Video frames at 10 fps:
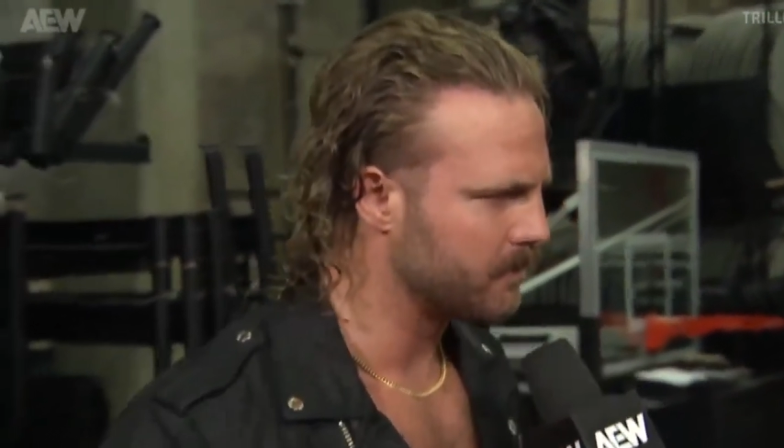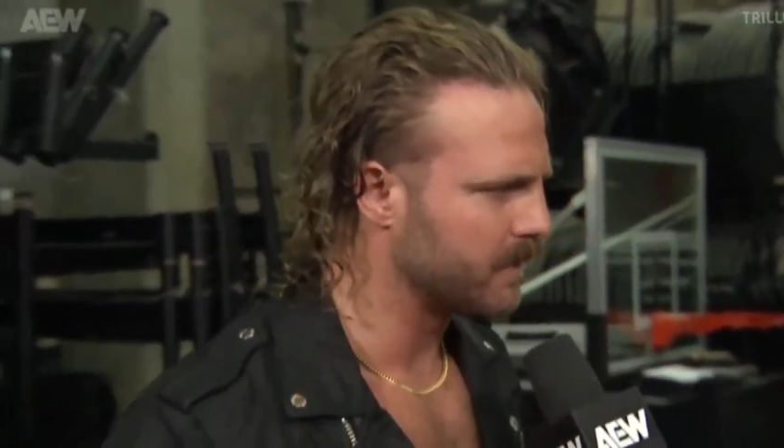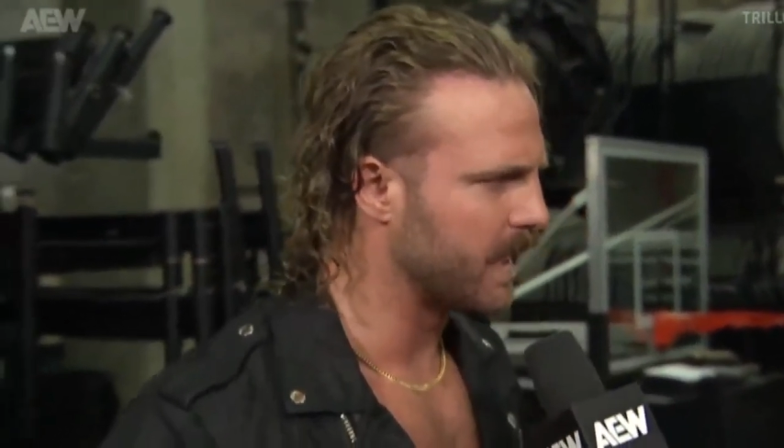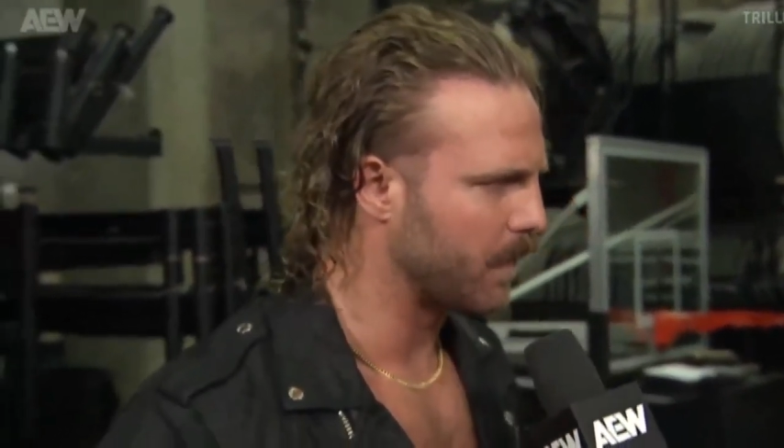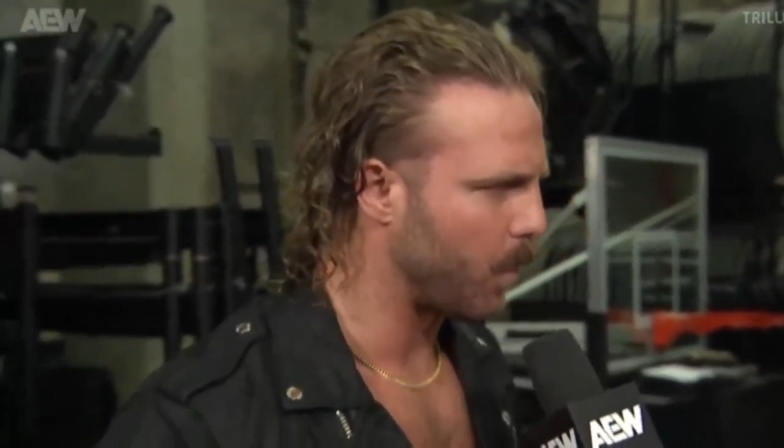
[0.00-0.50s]

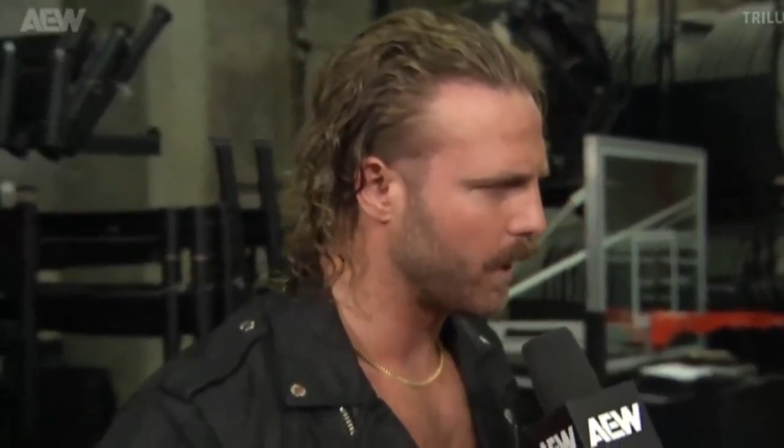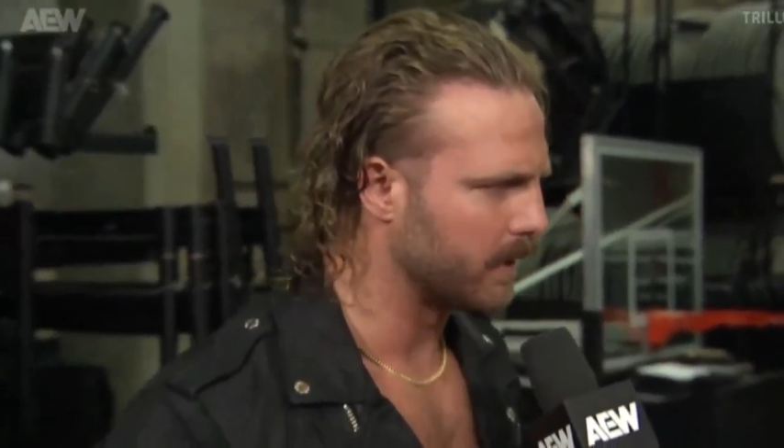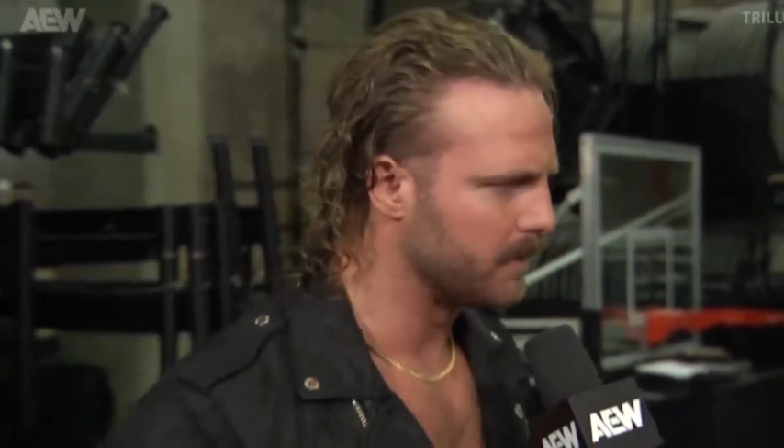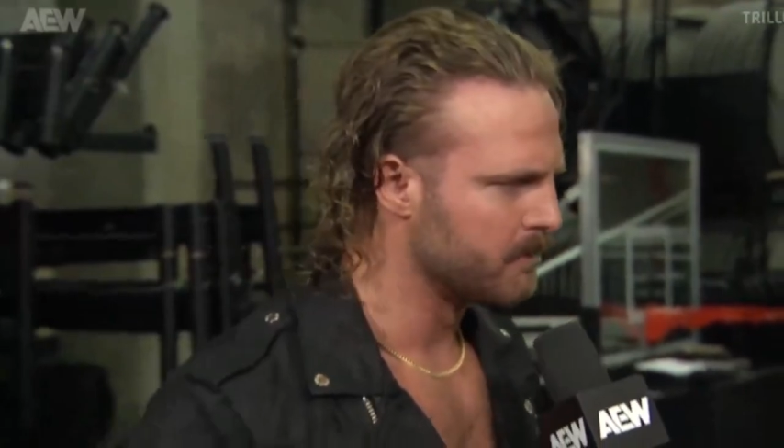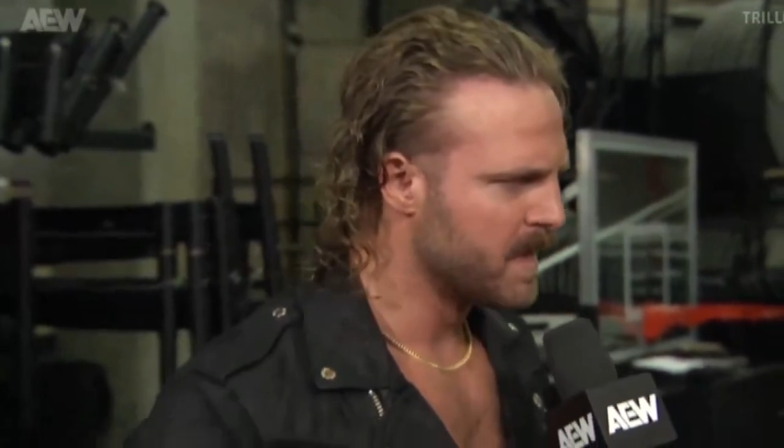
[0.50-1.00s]
that I
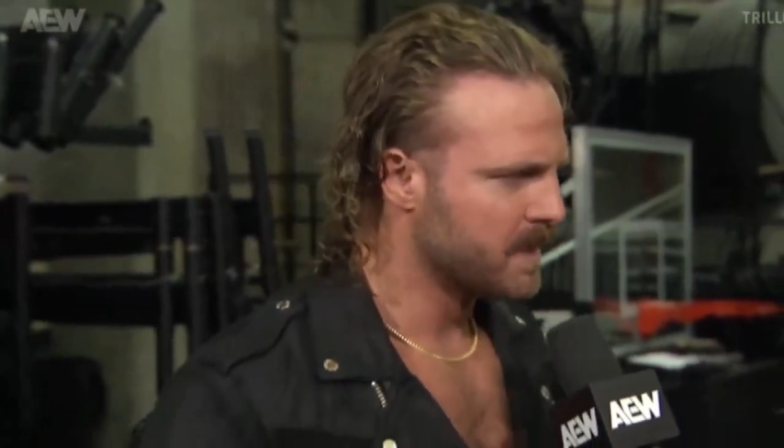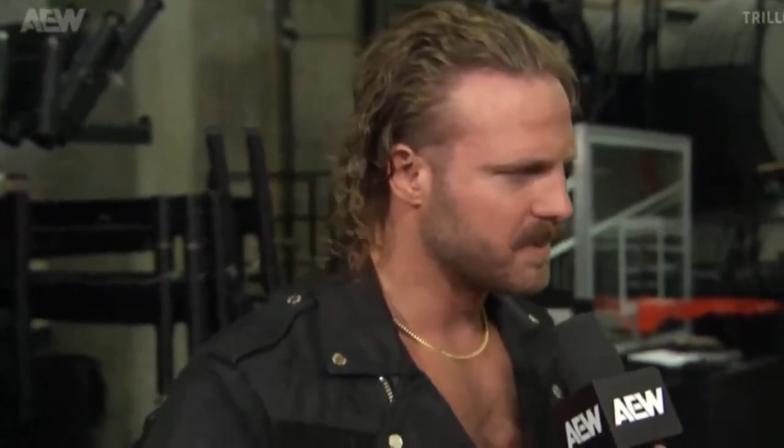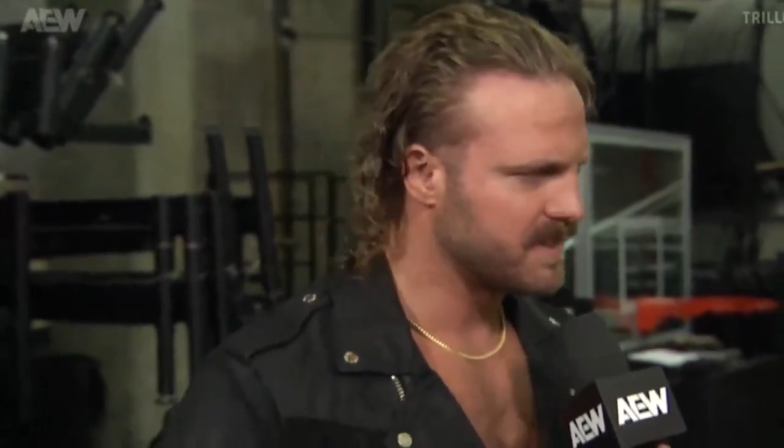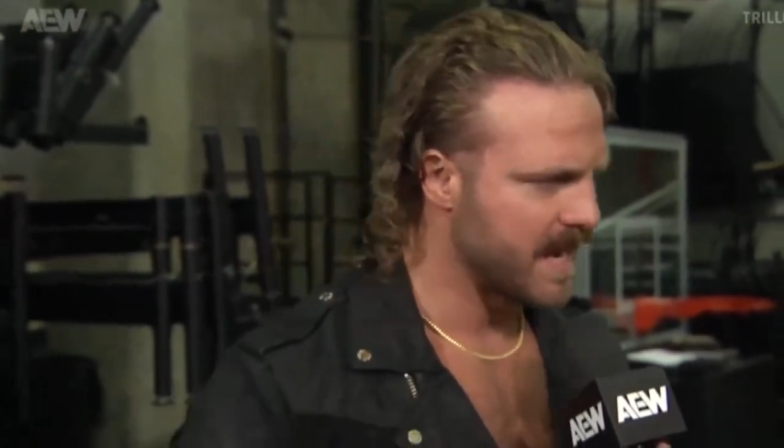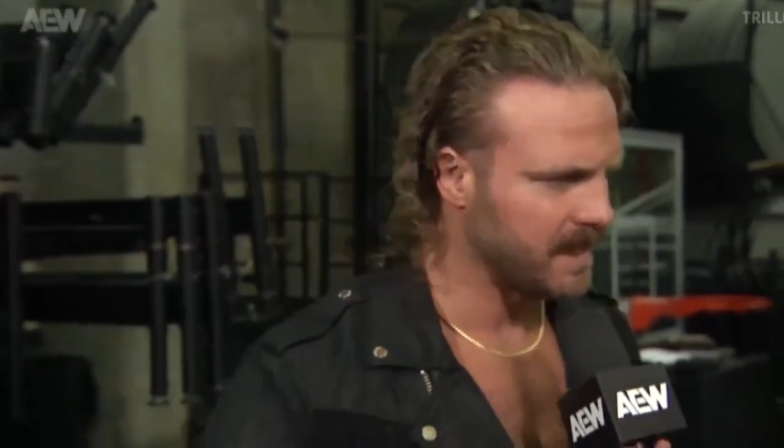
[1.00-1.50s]
wanted to
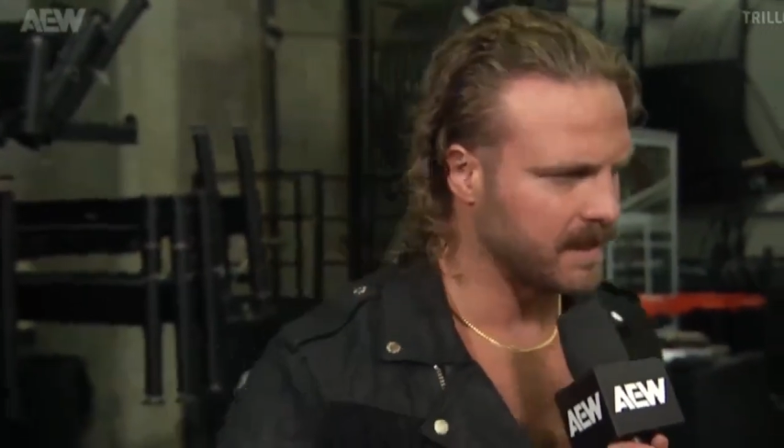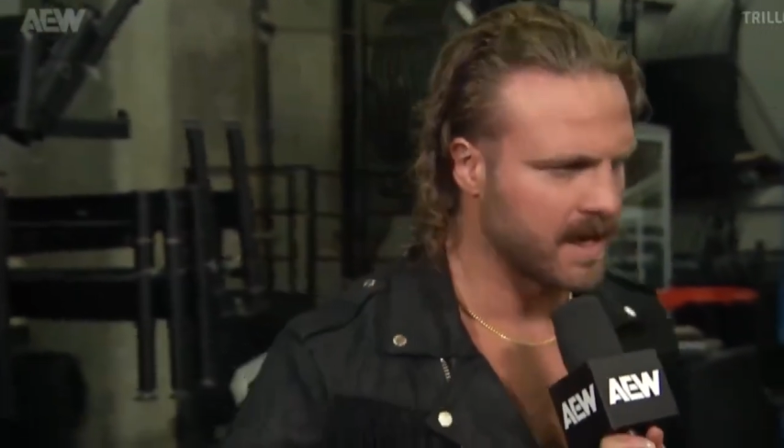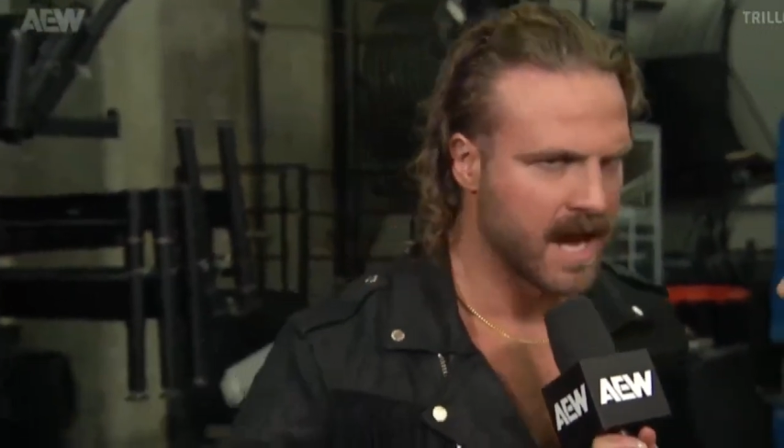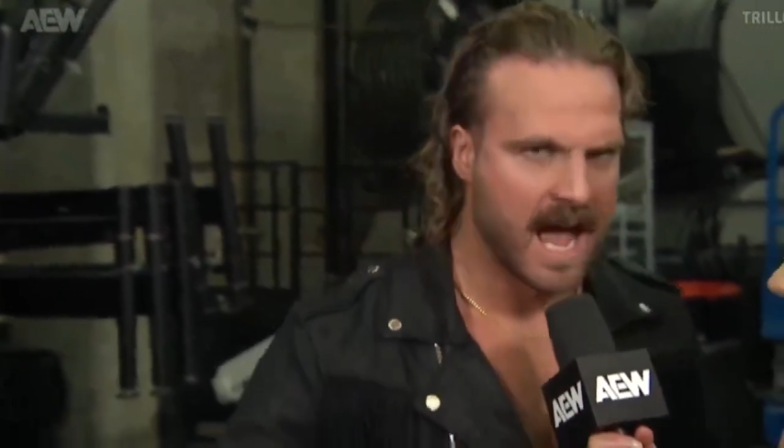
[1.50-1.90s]
take